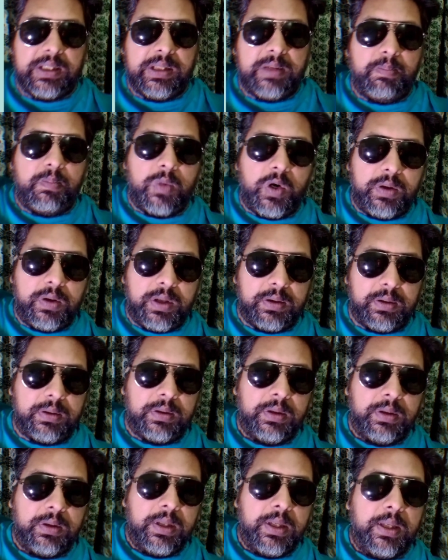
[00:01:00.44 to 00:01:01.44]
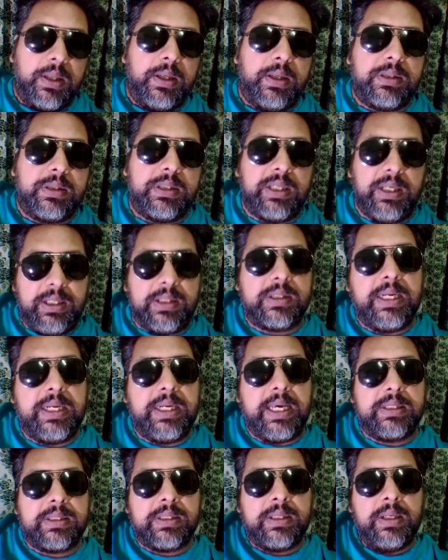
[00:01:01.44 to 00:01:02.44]
the moral
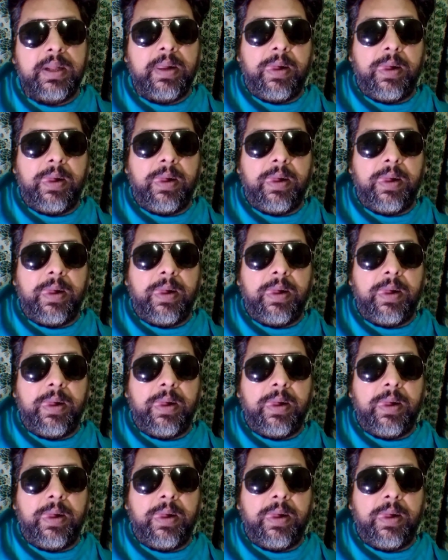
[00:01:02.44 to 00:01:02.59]
seriousness,